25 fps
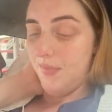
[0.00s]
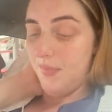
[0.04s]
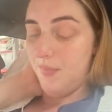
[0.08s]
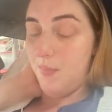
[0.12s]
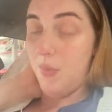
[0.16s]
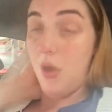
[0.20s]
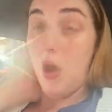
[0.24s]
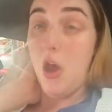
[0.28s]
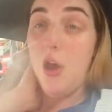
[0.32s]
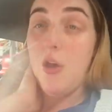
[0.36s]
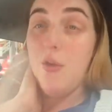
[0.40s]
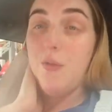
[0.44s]

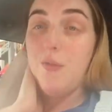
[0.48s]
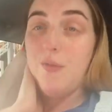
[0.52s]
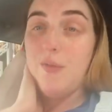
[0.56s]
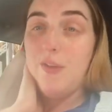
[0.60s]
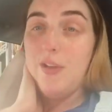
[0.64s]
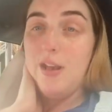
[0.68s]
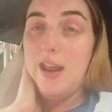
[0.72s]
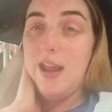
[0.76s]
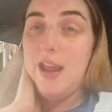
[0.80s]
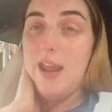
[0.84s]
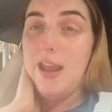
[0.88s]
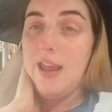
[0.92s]
But
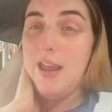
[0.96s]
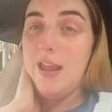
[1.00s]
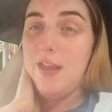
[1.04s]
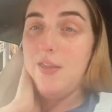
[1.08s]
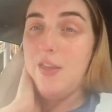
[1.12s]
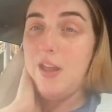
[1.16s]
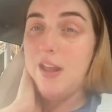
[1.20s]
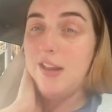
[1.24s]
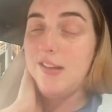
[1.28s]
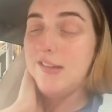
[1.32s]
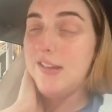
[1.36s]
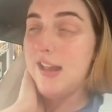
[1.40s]
hopefully,
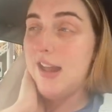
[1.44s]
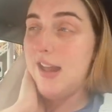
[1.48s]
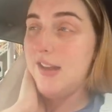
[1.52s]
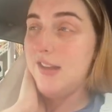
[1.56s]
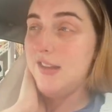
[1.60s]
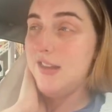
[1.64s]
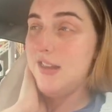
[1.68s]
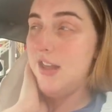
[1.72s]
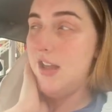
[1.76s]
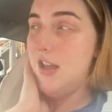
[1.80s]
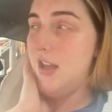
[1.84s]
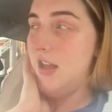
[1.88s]
they
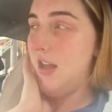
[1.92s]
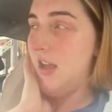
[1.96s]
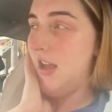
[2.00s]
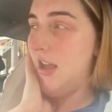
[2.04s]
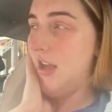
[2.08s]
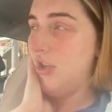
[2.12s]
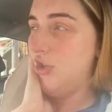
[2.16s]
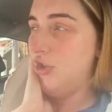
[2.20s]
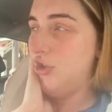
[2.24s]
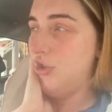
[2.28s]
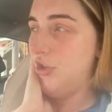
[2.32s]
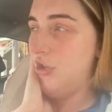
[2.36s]
said that
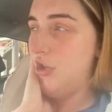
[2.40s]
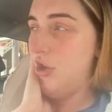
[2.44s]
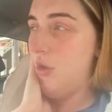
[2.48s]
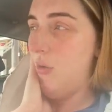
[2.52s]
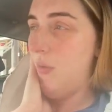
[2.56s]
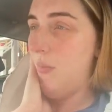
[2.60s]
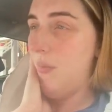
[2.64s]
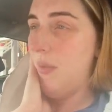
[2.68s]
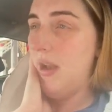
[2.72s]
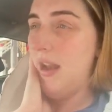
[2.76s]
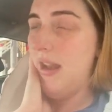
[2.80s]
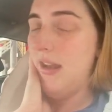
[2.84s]
I should know
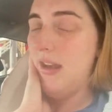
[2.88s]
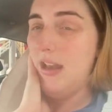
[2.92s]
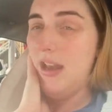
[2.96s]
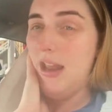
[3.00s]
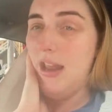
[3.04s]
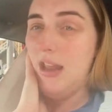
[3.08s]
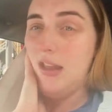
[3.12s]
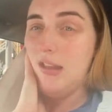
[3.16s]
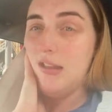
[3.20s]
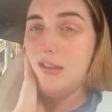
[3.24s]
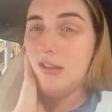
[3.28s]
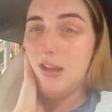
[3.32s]
a plan
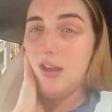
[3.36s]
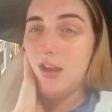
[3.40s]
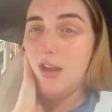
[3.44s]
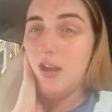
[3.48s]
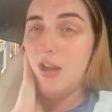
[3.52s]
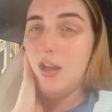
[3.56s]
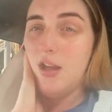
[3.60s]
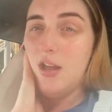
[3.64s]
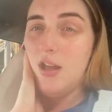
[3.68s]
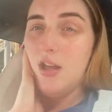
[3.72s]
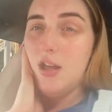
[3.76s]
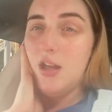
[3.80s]
later